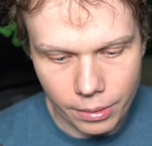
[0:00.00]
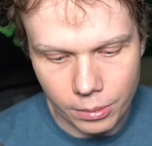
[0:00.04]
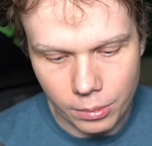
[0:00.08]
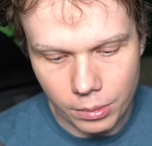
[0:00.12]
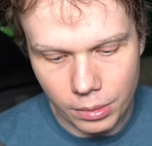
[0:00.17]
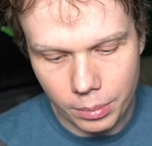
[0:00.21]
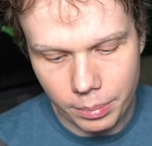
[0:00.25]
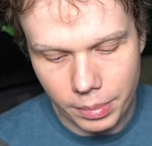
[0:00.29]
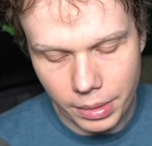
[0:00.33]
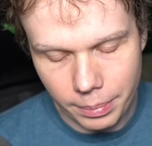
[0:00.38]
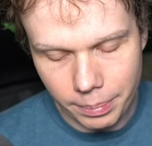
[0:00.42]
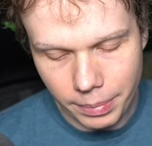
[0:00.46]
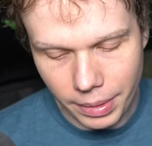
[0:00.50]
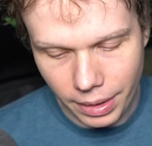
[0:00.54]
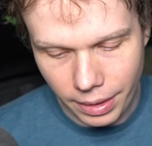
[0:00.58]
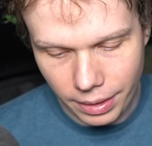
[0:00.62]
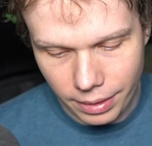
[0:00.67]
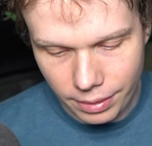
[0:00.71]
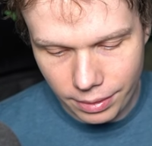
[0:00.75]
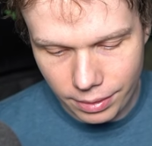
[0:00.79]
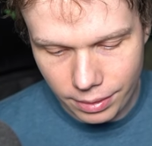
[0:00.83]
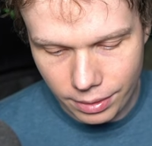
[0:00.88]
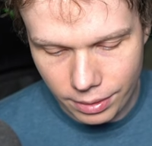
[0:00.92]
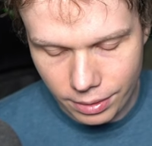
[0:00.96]
would be
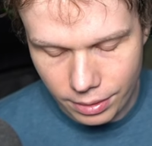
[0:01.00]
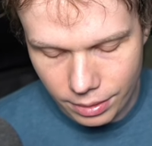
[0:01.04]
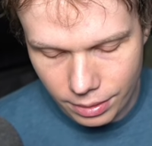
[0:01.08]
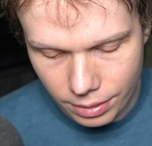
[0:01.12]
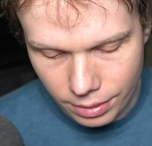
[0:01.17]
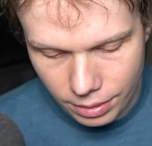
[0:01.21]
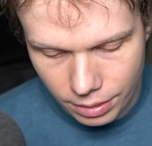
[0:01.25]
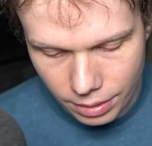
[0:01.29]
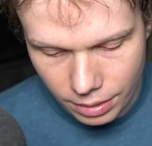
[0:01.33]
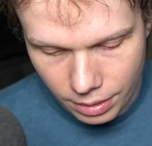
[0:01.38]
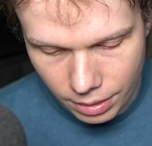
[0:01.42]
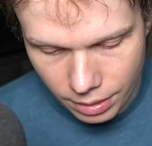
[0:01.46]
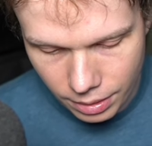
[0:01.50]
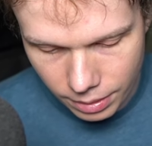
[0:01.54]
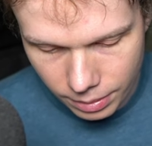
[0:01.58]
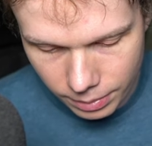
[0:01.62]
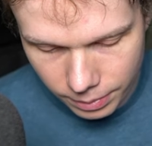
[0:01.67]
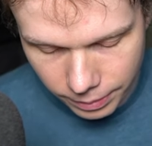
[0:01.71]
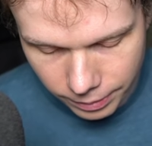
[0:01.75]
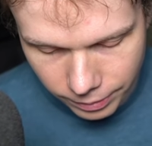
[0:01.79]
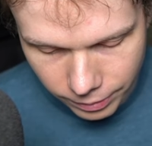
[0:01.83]
best um,